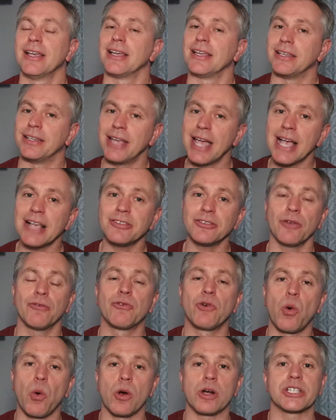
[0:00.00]
Yes, of
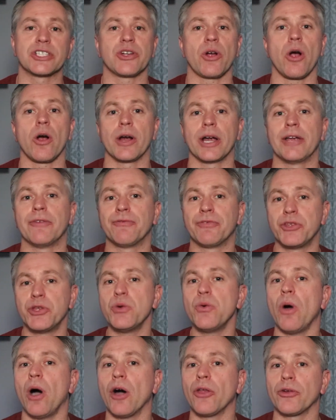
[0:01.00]
course, there are a
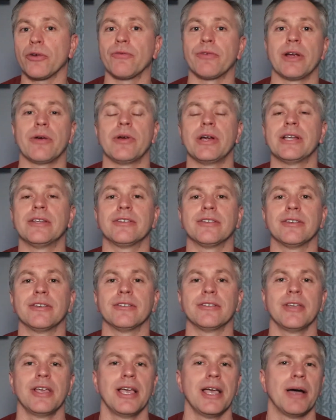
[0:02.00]
few other
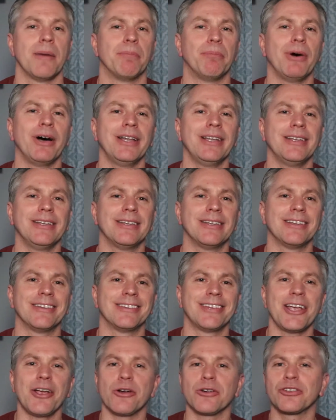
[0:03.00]
variances, but
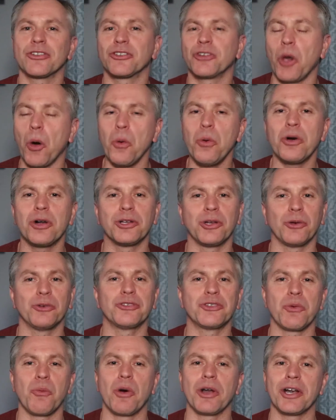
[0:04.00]
they are so close
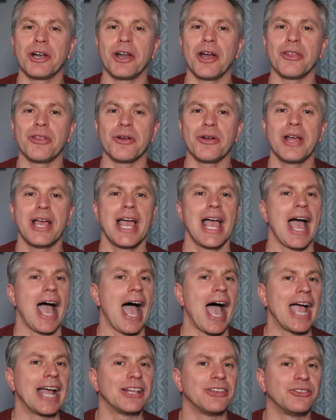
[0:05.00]
to one another,
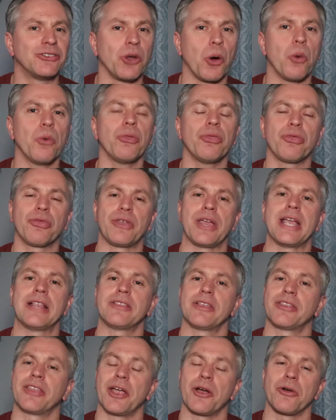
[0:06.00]
I don't think
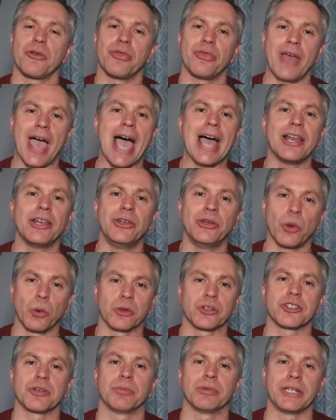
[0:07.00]
that they are that
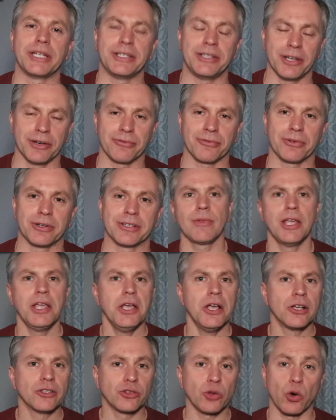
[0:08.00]
noticeably different.
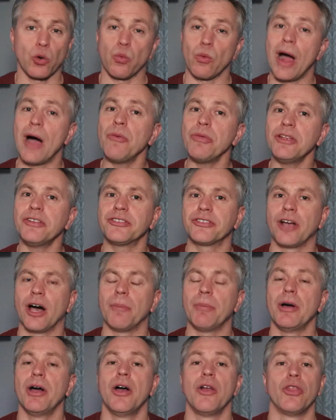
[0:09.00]
So to round this
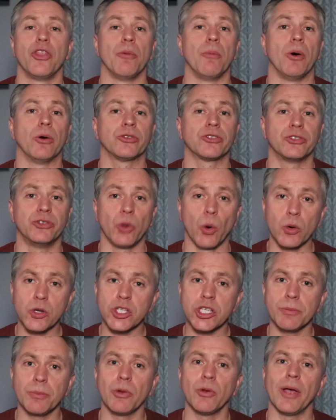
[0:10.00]
up, the most
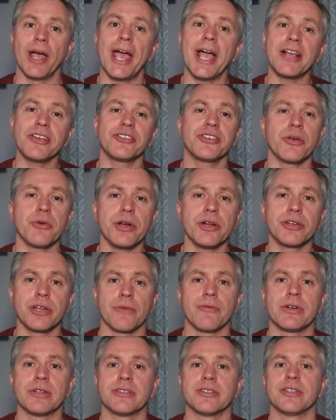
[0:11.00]
noticeable exterior
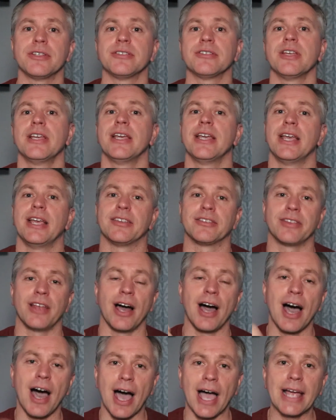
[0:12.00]
differences is the
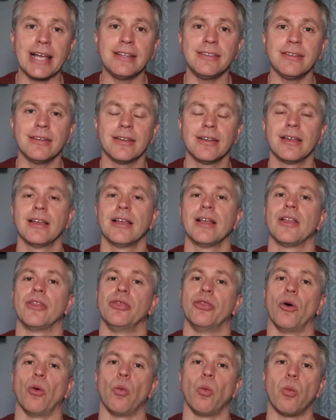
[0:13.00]
height,
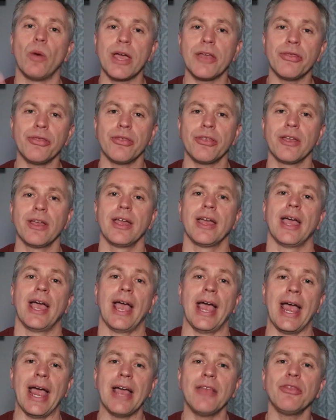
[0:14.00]
the width,
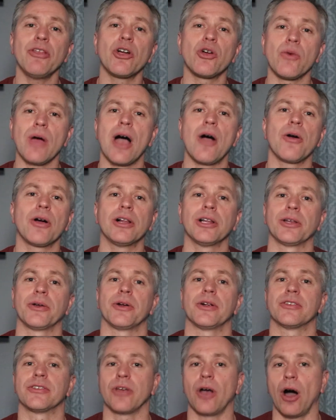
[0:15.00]
and the ground
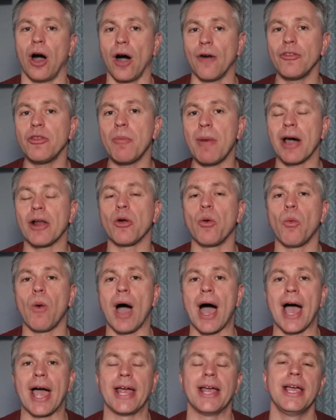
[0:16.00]
clearance of the Model
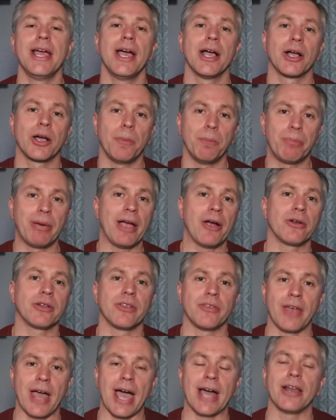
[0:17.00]
Y compared
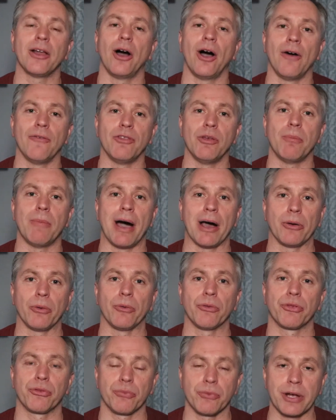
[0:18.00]
to that of the Model
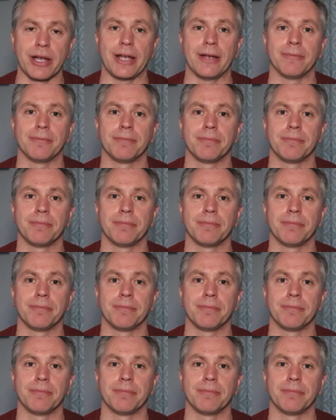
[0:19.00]
3.